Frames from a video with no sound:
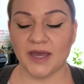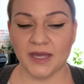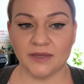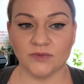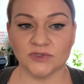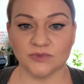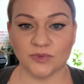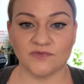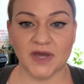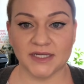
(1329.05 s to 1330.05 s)
able to
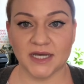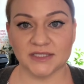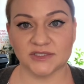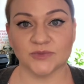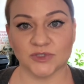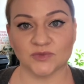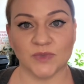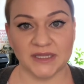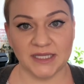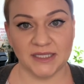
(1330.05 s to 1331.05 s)
provide customers
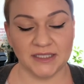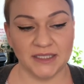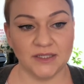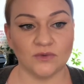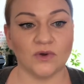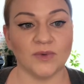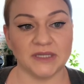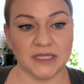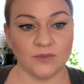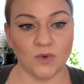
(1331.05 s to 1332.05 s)
what they need or what
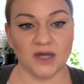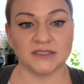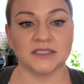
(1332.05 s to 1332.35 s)
they want.